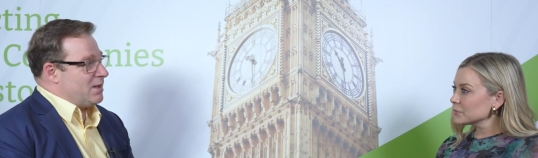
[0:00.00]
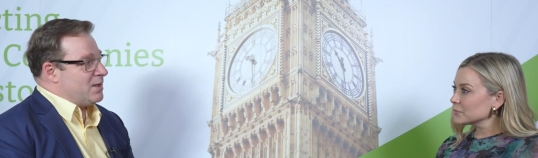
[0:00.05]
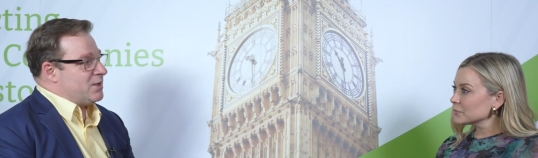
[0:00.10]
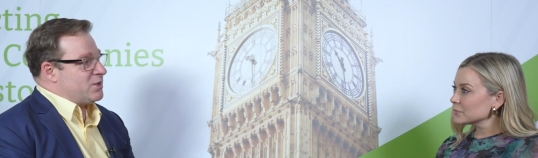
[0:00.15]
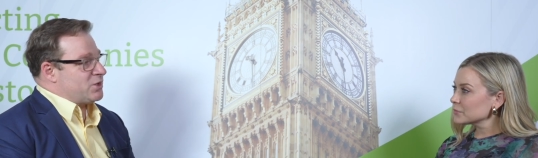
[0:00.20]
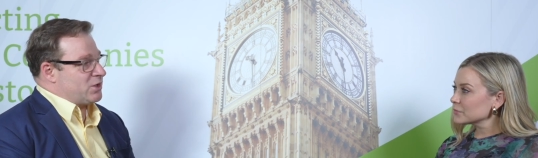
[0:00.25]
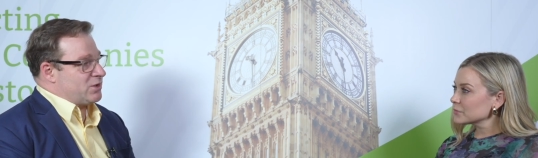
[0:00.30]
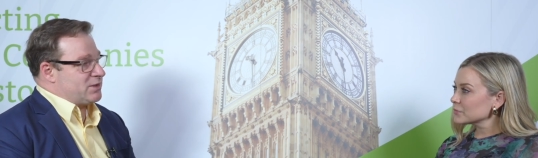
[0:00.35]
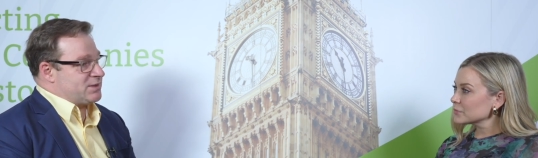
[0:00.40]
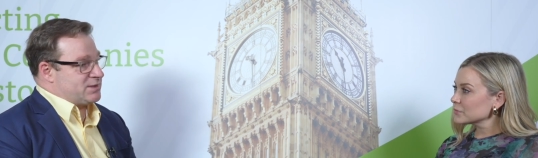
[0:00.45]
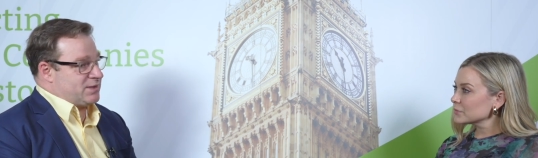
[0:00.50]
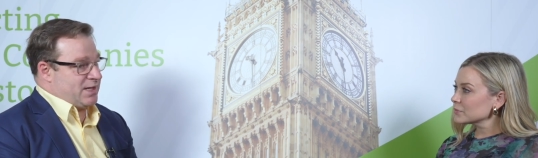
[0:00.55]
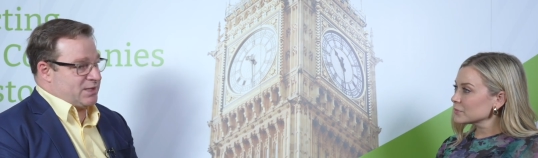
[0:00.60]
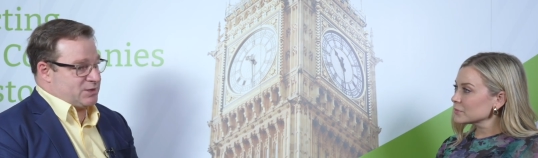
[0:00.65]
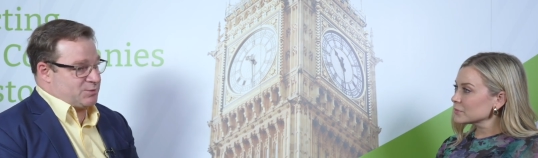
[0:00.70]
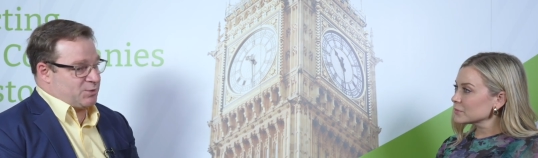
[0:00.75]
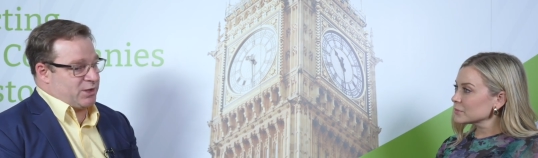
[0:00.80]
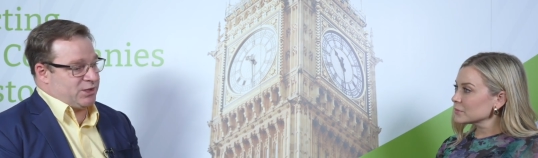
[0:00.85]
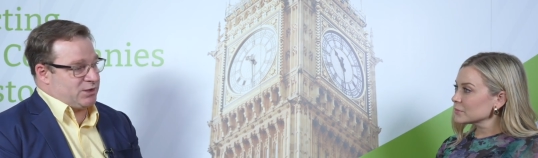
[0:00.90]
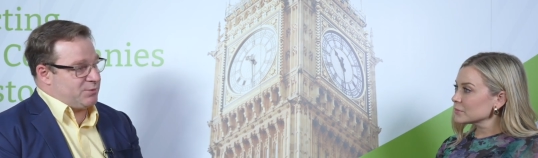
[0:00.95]
Speaker 1: Sure, it's an
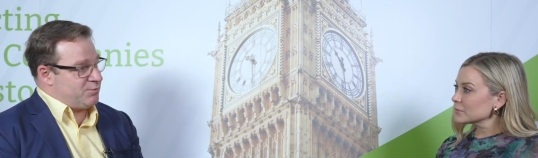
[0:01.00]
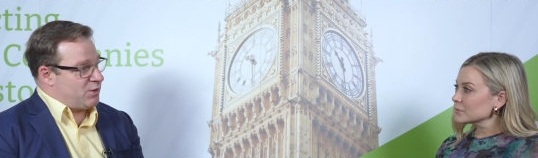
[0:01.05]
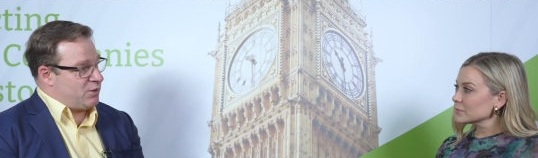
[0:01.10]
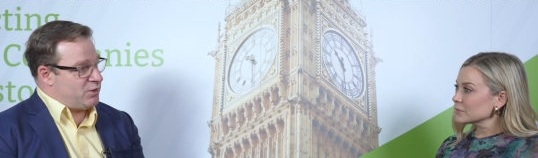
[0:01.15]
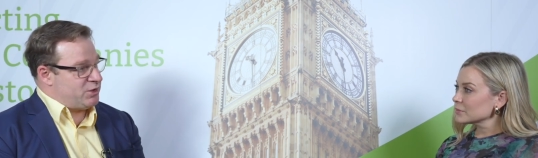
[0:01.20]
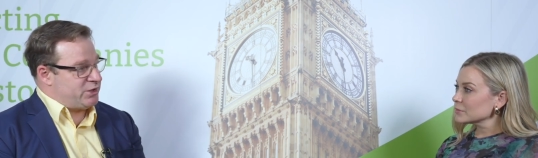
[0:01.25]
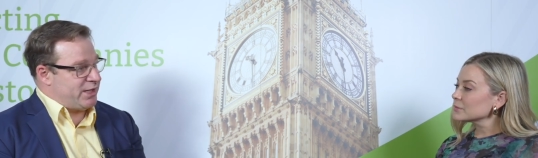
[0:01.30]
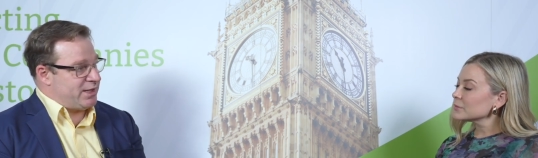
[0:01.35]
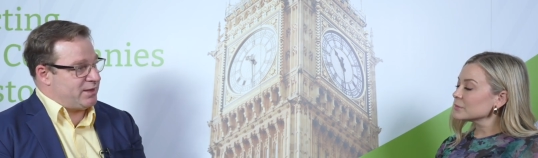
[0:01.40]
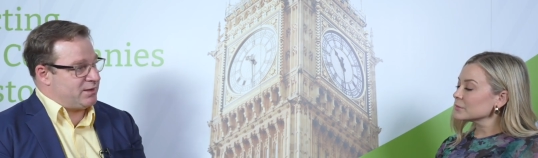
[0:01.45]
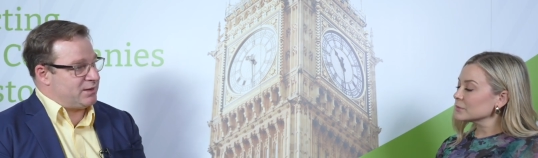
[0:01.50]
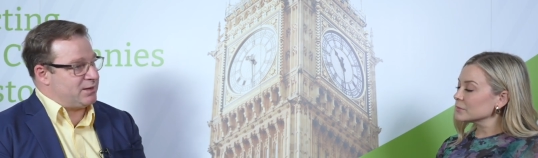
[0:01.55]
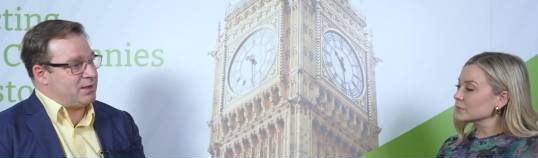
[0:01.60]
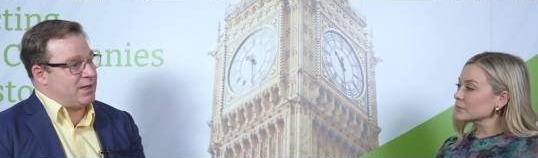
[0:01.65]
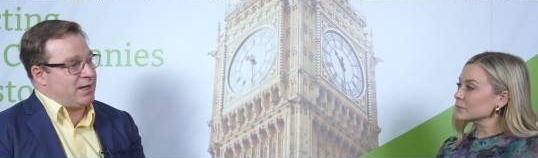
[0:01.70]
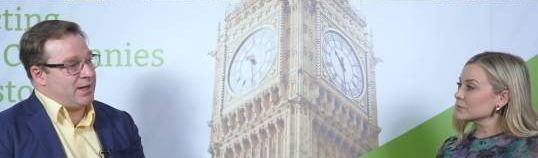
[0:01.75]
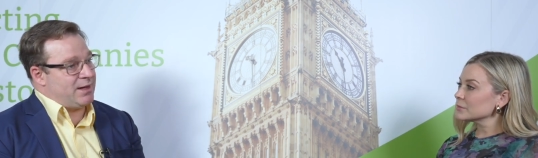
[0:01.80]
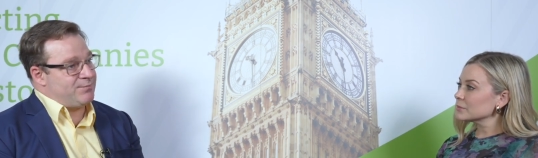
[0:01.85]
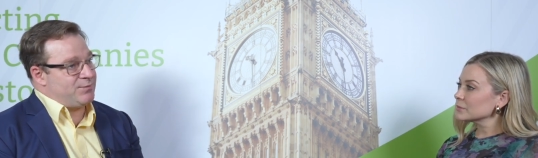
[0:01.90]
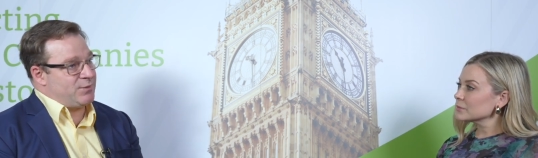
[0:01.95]
exploration project. Mm-hmm.
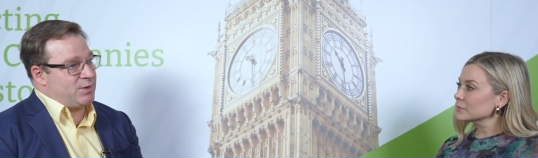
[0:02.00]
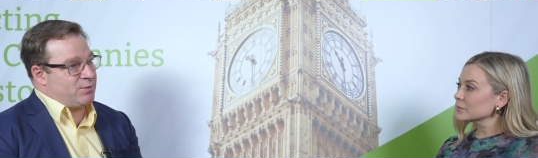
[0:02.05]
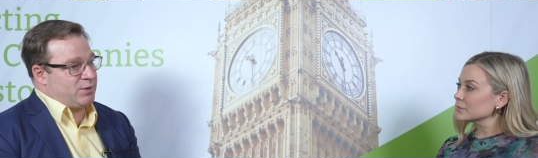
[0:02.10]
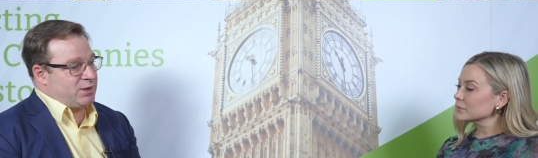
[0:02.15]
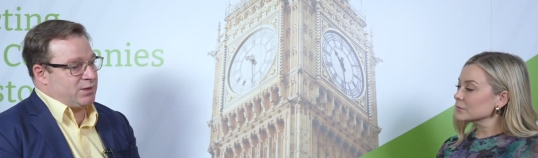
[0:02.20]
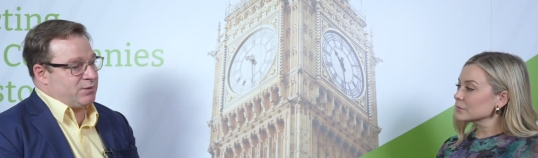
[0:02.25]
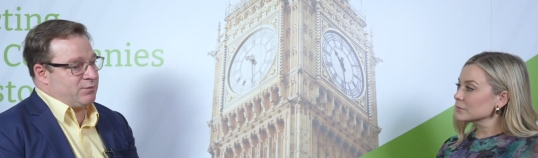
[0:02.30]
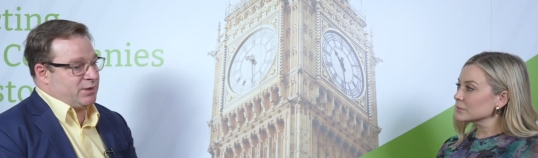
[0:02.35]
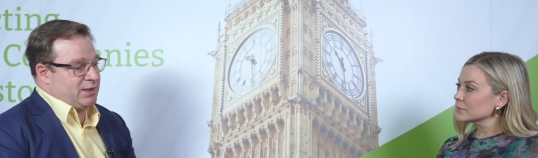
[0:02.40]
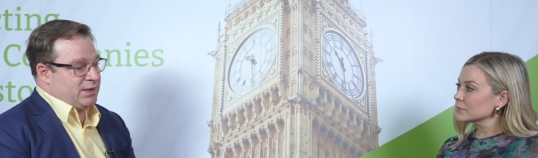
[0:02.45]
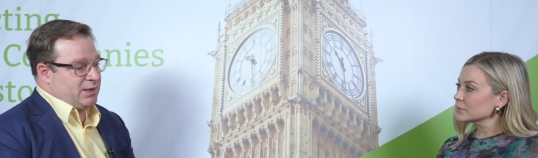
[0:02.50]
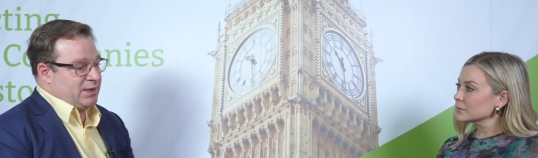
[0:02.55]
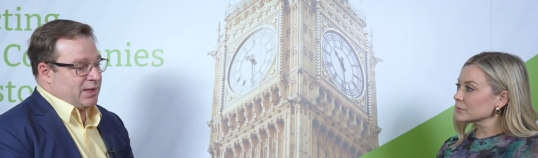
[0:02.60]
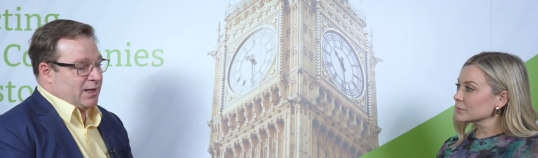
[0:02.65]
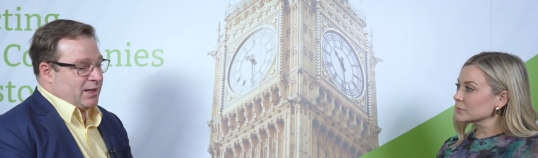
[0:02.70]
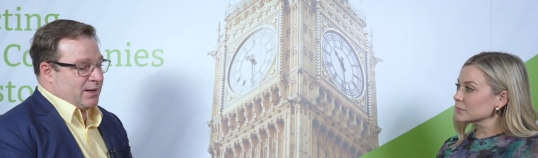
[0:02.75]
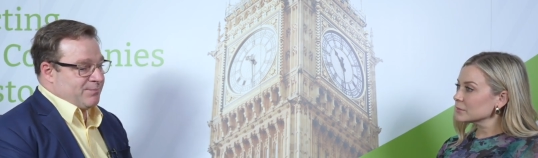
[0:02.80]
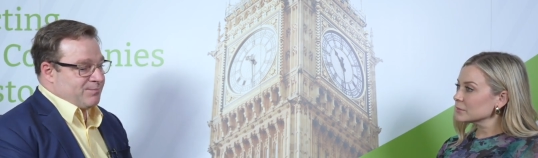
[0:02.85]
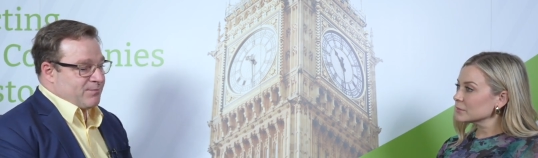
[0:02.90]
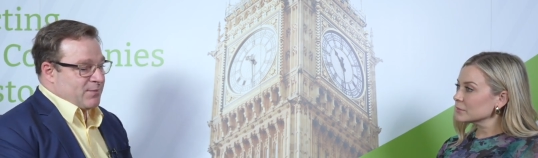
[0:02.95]
um, we, we, uh,